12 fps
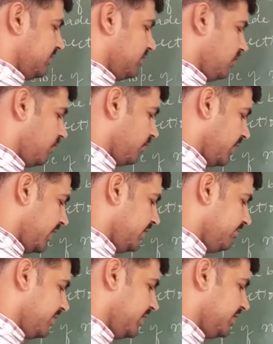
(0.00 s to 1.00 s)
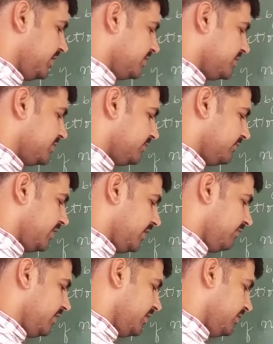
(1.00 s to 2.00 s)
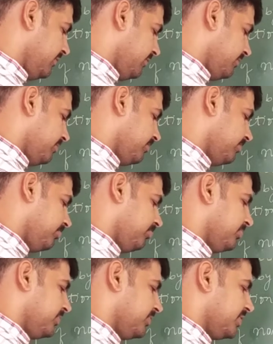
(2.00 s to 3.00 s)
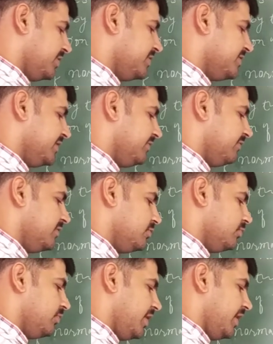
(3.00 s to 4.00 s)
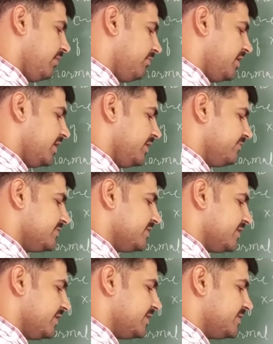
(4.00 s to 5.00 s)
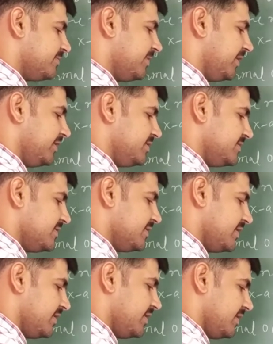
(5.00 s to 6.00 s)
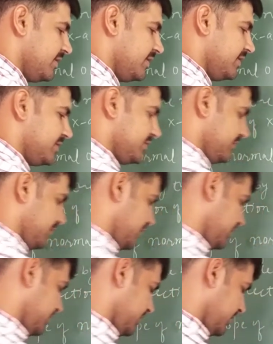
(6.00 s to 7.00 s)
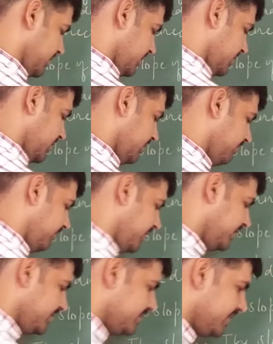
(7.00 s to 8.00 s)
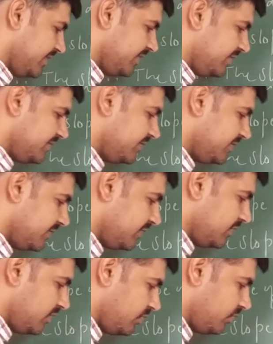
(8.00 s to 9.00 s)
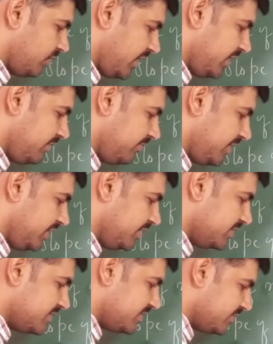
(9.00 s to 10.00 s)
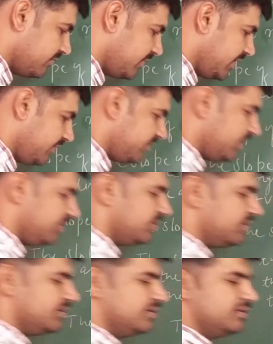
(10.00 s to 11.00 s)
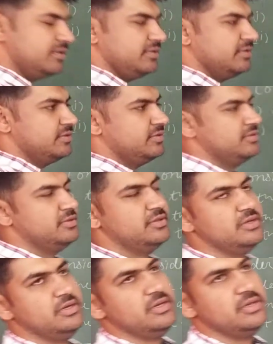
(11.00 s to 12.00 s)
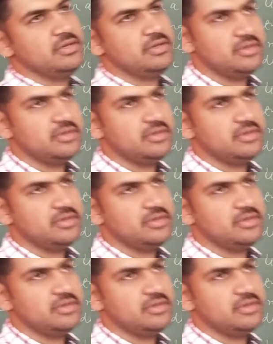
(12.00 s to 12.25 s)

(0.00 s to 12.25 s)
Y minus y1 is equal to m times x minus x1, implies that y minus y1, the